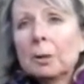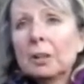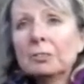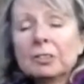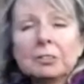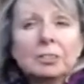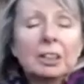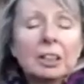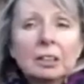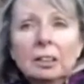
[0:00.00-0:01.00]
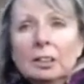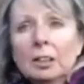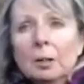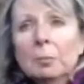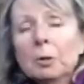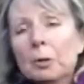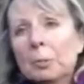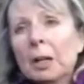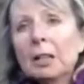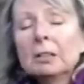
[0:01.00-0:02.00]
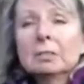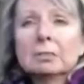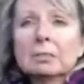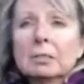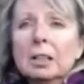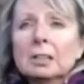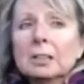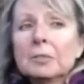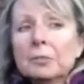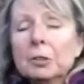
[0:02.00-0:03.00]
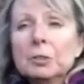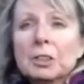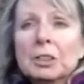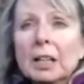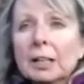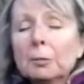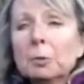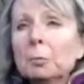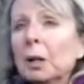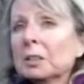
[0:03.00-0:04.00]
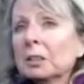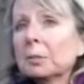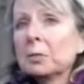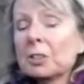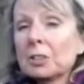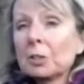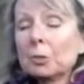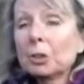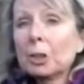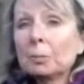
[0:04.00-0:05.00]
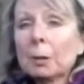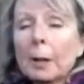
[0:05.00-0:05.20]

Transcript: Buy 50, put them in, and if a few didn't take it, wouldn't matter because they're so cheap.